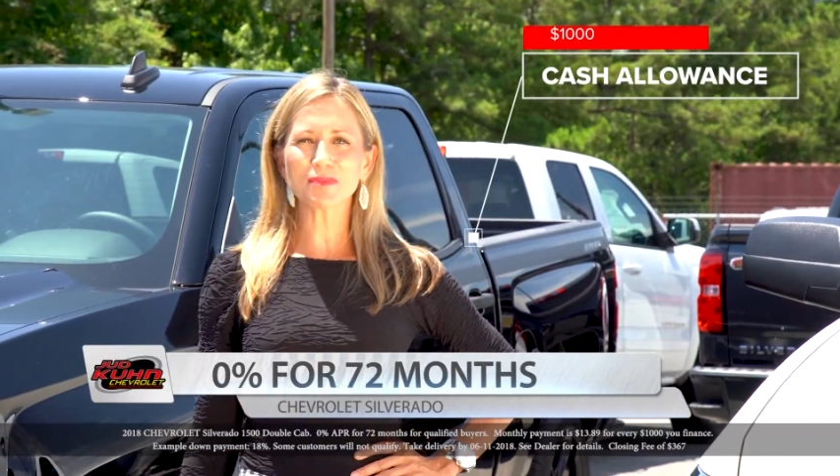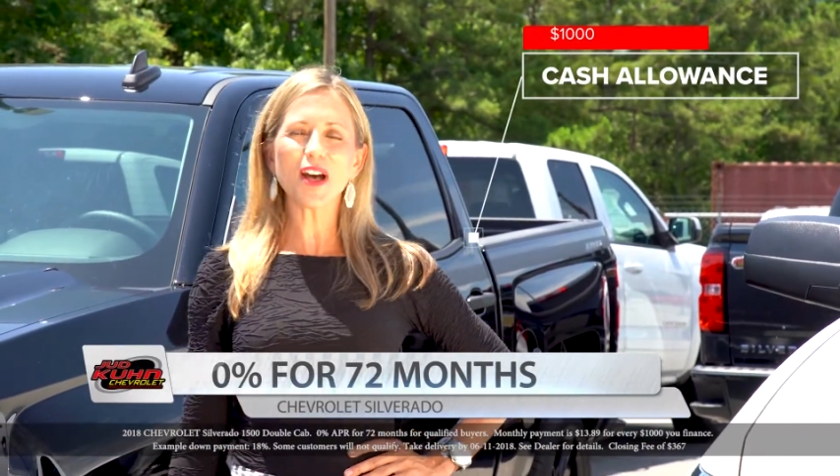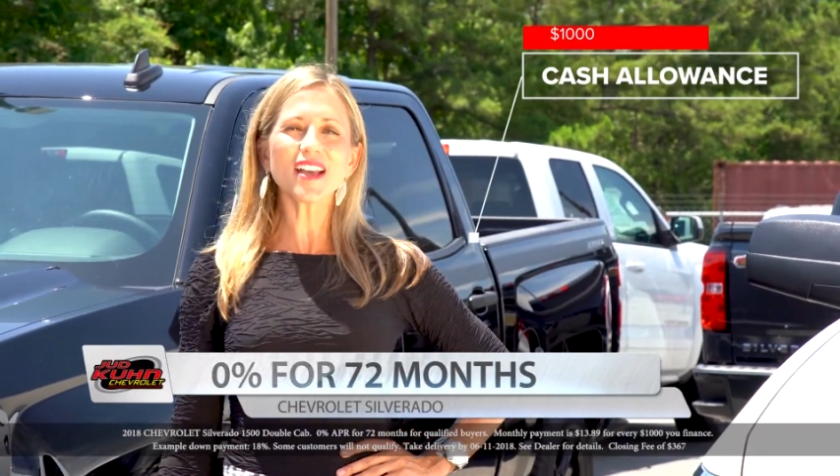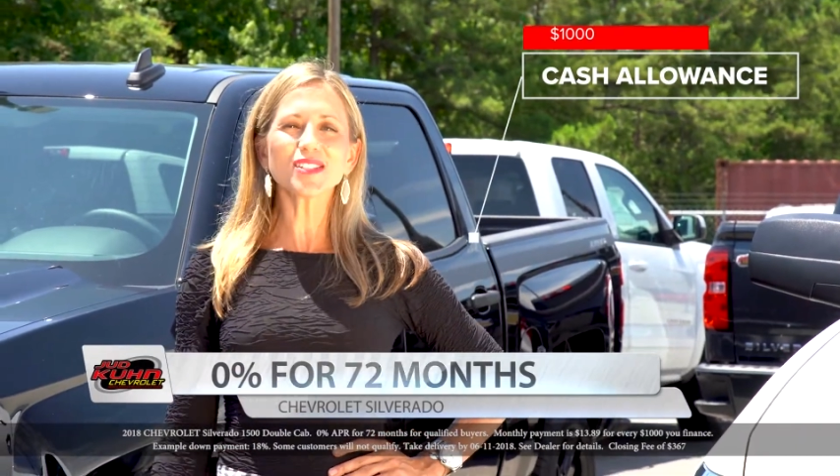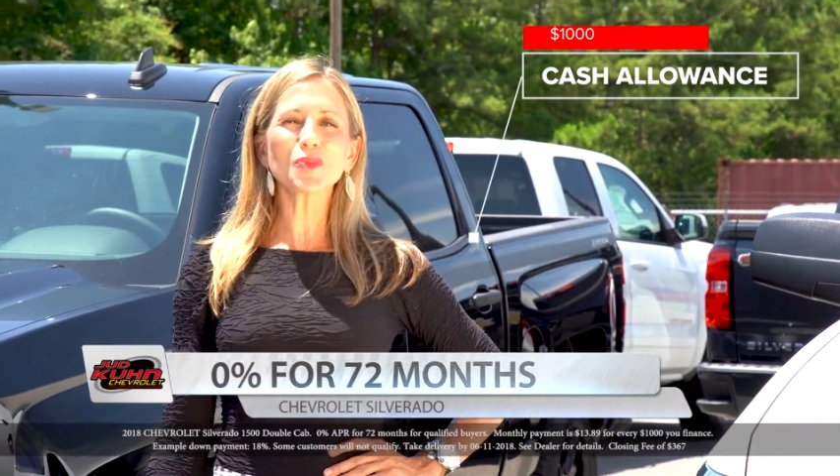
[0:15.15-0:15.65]

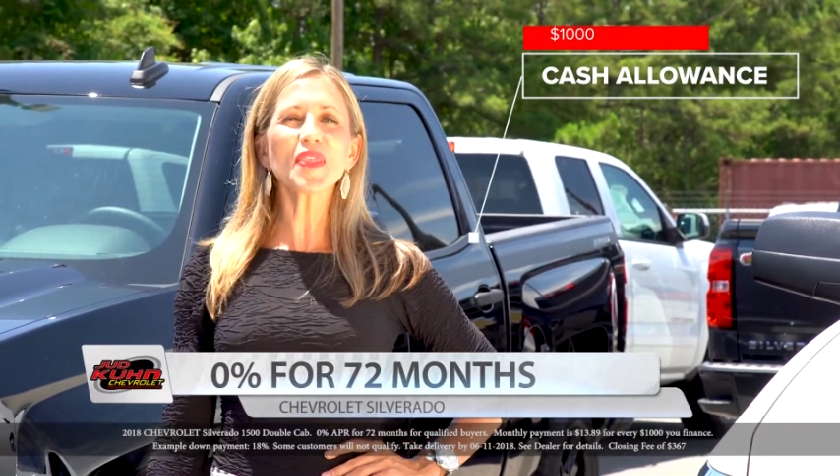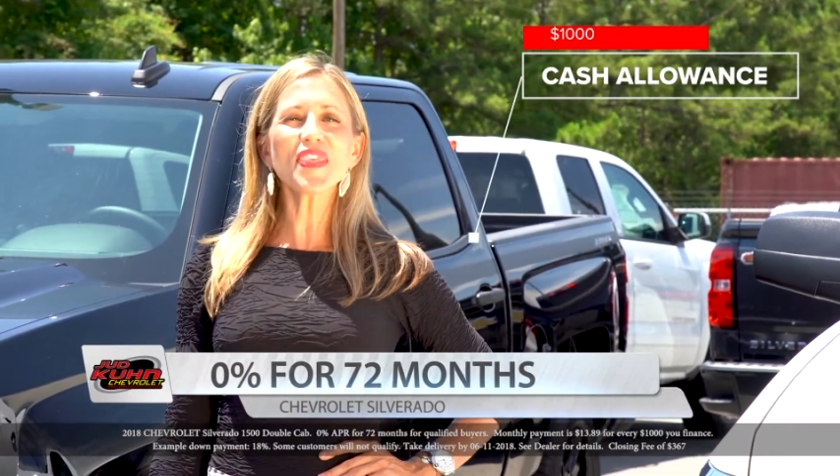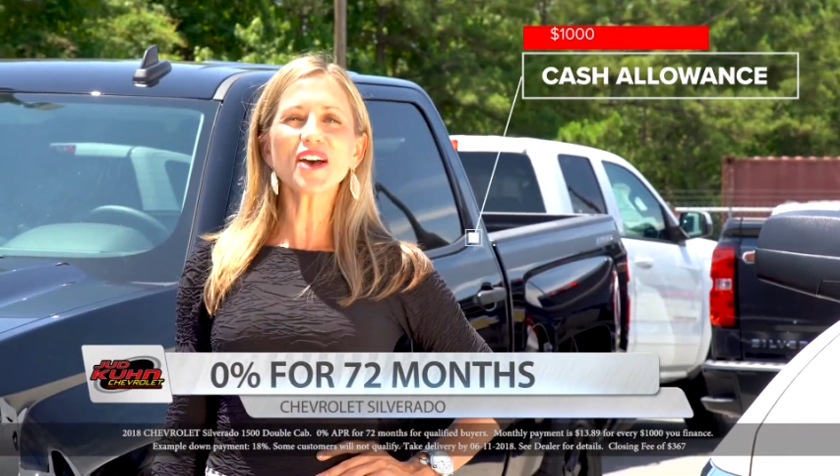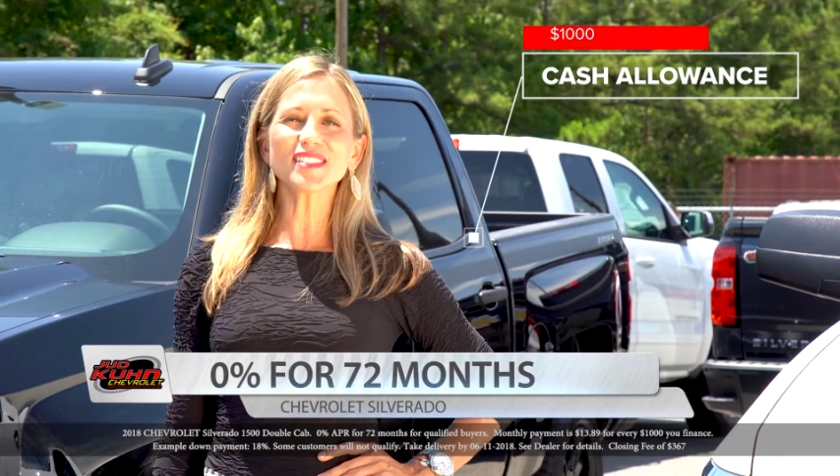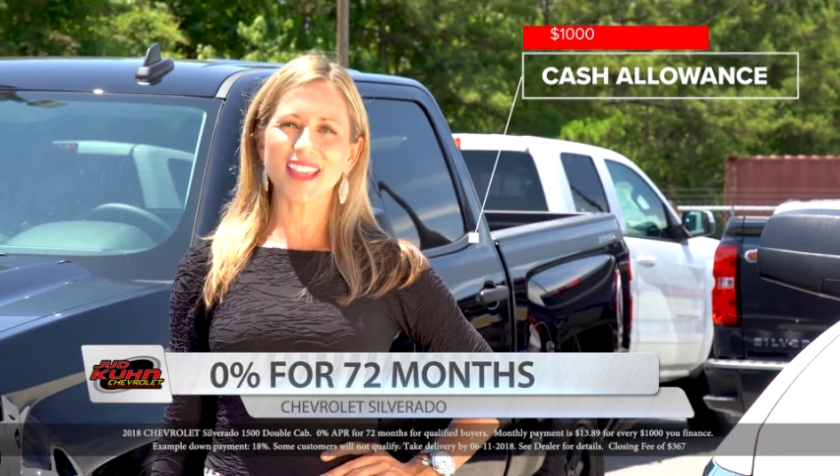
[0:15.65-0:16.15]
plus
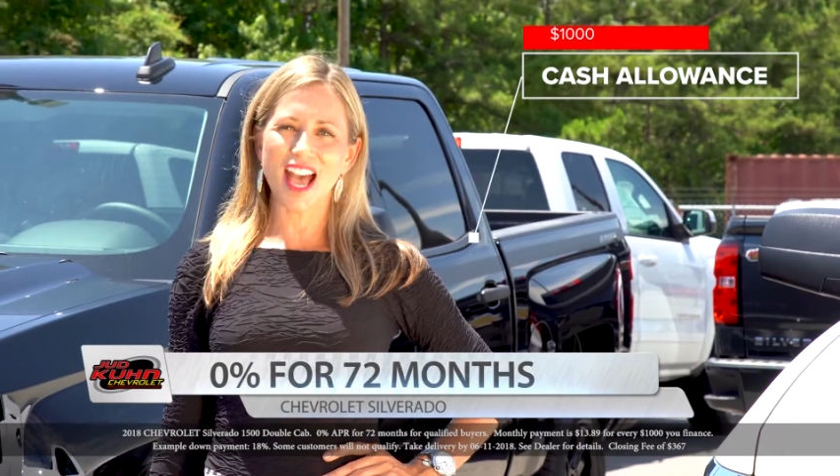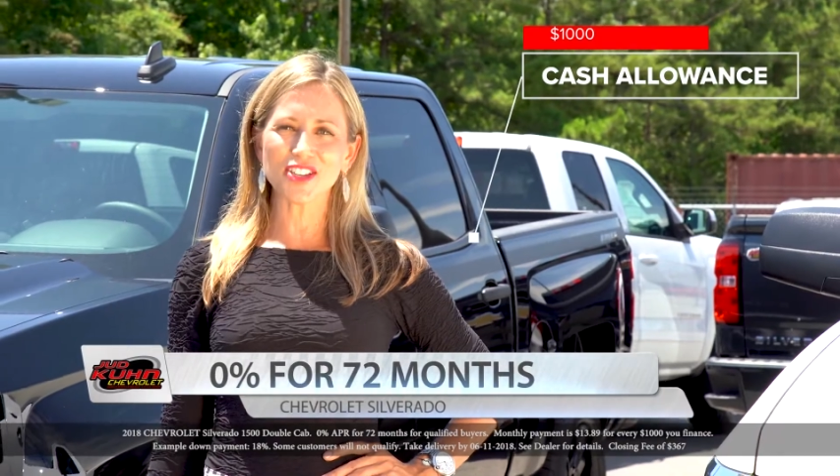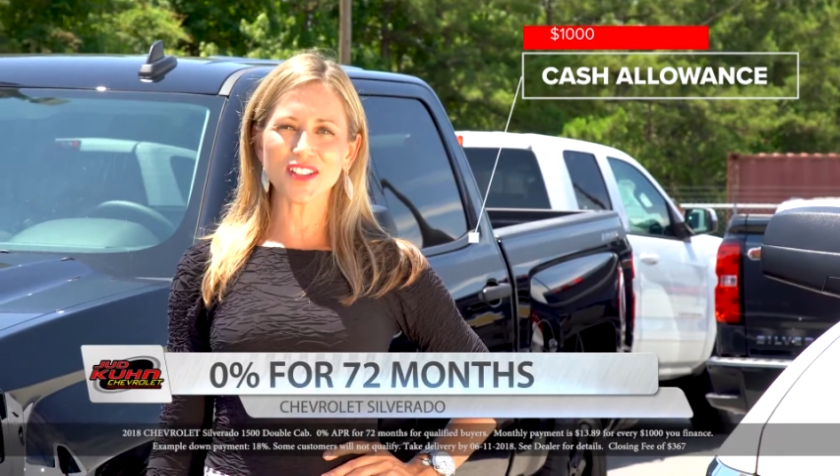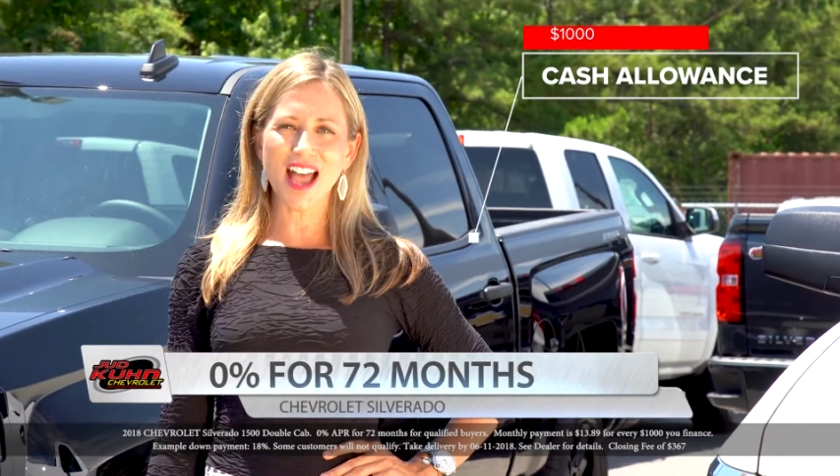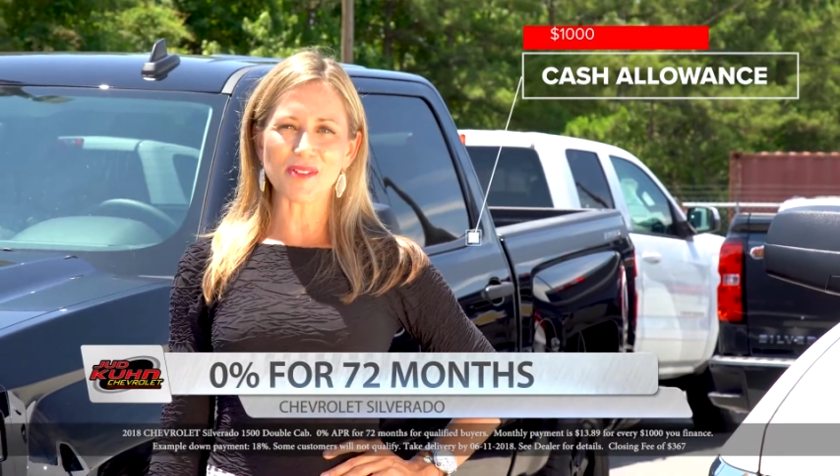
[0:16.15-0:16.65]
1000 cash
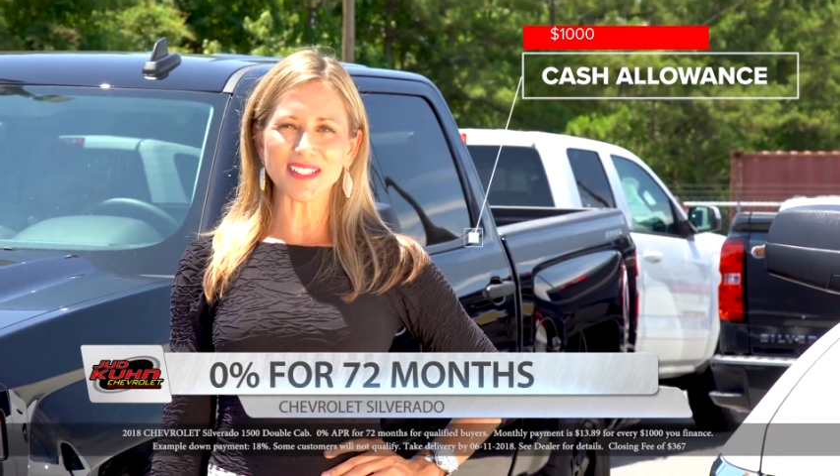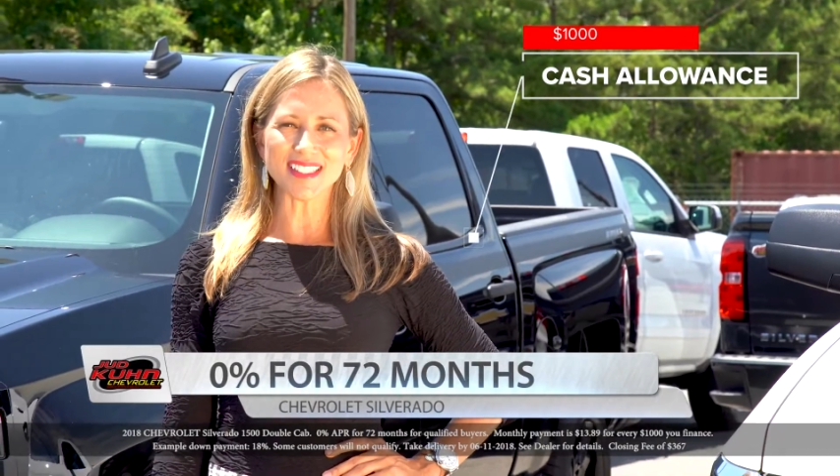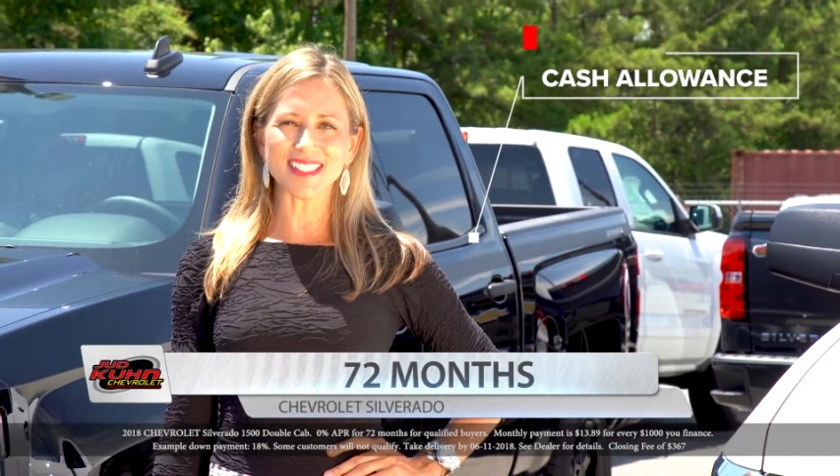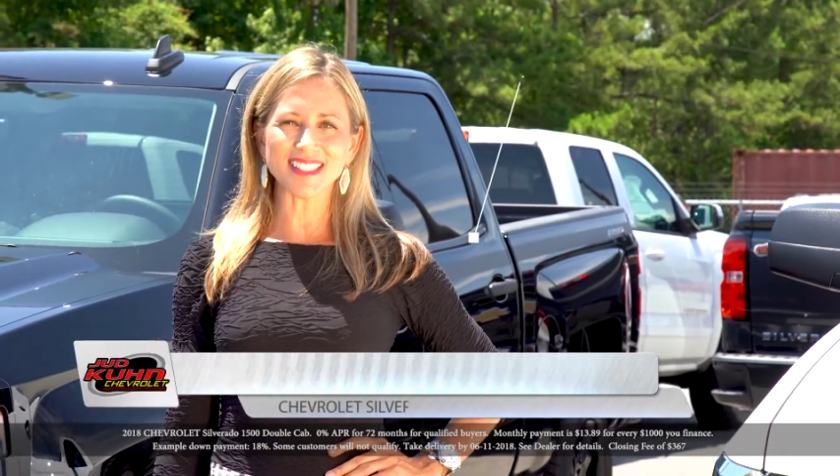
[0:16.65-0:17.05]
allowance.